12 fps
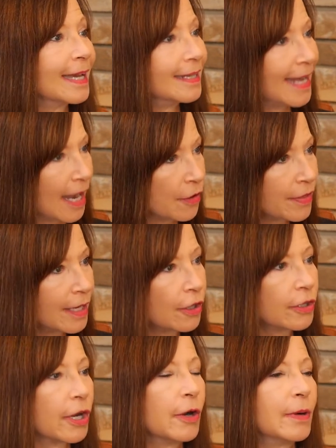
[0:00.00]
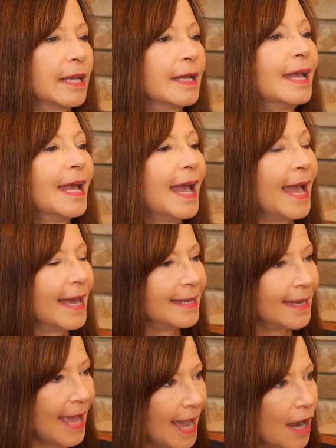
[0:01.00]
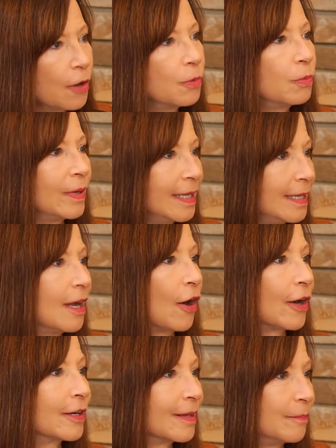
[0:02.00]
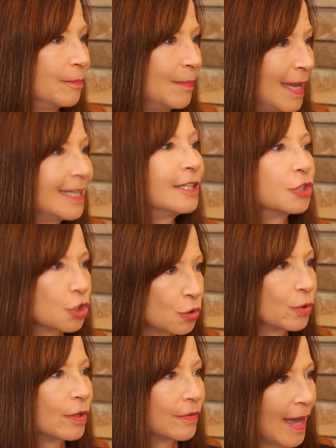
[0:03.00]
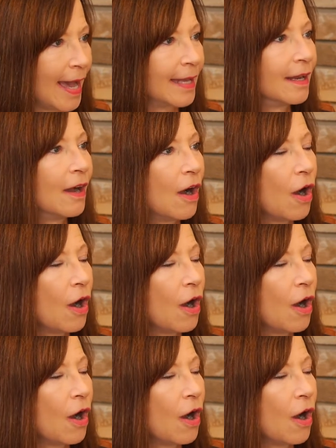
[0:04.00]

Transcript: And now they are going, and now we are making sure that